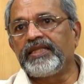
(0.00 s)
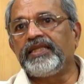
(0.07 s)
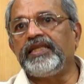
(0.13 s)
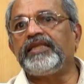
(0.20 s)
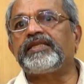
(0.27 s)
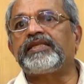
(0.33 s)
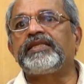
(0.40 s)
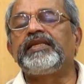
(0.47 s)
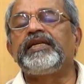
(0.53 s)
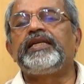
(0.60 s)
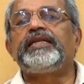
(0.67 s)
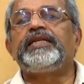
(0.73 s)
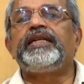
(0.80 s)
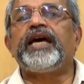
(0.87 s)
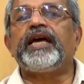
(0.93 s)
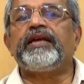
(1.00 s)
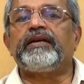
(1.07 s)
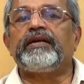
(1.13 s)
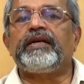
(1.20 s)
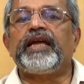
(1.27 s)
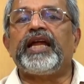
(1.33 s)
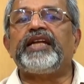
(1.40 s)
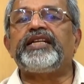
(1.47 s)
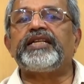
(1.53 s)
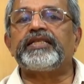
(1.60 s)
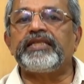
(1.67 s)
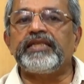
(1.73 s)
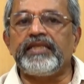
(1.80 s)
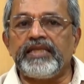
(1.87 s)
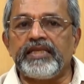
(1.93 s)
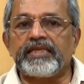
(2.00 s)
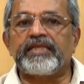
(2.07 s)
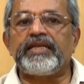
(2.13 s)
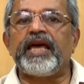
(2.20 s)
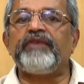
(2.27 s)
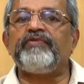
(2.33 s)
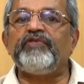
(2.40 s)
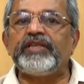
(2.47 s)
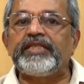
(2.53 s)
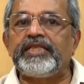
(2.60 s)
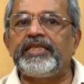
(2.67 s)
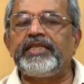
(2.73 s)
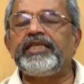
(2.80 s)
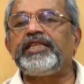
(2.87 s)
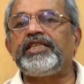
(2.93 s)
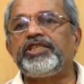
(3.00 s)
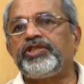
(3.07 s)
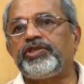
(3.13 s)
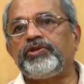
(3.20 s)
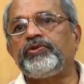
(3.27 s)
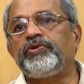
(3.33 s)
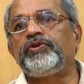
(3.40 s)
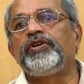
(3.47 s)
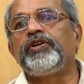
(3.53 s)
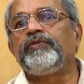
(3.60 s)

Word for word: This addressing this diversity issue